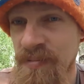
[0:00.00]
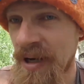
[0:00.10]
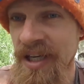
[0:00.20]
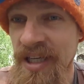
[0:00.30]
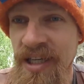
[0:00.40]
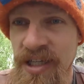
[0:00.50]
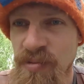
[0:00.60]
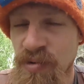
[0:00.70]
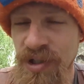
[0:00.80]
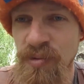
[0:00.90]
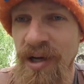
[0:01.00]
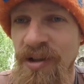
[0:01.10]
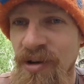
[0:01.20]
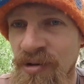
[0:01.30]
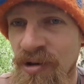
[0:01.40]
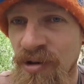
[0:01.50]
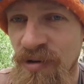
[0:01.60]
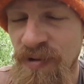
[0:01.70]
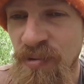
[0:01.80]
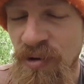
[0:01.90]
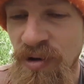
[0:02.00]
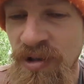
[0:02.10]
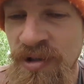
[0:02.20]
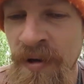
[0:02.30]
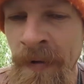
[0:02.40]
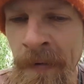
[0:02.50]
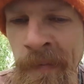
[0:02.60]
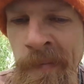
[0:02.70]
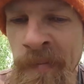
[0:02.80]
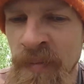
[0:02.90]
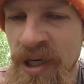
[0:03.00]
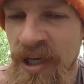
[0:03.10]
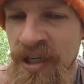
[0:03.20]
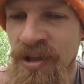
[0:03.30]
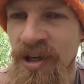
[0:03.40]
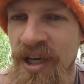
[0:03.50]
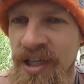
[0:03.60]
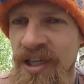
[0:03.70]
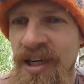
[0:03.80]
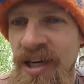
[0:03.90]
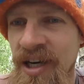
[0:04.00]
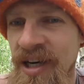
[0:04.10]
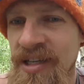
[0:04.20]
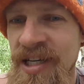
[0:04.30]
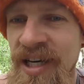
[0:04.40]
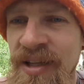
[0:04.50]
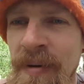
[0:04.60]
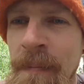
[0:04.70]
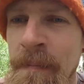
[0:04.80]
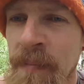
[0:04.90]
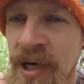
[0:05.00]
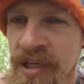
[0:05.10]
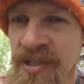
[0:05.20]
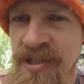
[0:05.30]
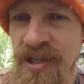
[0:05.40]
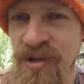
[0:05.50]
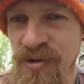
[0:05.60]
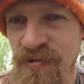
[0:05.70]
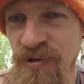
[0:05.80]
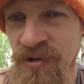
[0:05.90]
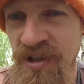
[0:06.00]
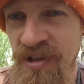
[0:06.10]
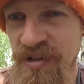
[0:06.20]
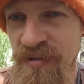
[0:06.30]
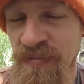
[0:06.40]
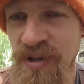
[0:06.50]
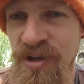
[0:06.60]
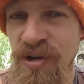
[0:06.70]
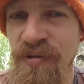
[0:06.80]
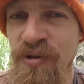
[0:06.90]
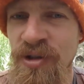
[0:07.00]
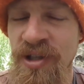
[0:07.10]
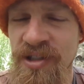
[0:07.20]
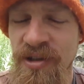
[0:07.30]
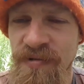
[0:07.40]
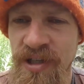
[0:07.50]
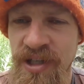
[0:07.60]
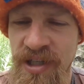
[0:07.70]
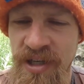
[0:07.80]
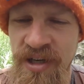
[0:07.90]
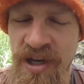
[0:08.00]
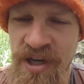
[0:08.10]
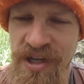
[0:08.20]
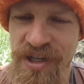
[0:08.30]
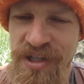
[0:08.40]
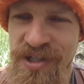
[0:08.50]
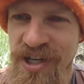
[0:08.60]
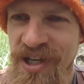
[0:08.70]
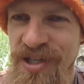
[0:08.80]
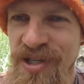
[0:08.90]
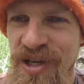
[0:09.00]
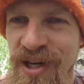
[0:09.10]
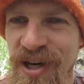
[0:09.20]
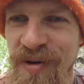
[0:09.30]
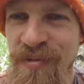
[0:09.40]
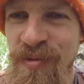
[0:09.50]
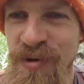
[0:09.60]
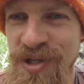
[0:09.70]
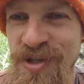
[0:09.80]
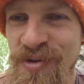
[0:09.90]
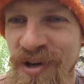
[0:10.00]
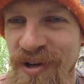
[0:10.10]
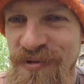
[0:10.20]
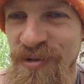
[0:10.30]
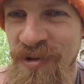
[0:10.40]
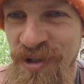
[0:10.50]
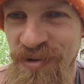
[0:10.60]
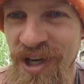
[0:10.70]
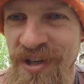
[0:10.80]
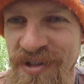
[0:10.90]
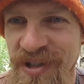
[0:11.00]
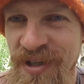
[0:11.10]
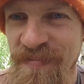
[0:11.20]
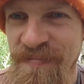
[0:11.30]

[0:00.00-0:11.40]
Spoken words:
IKEA is pretty well known all over the world. And IKEA has an amazing code of conduct. The code of conduct of IKEA says we strive to meet reality.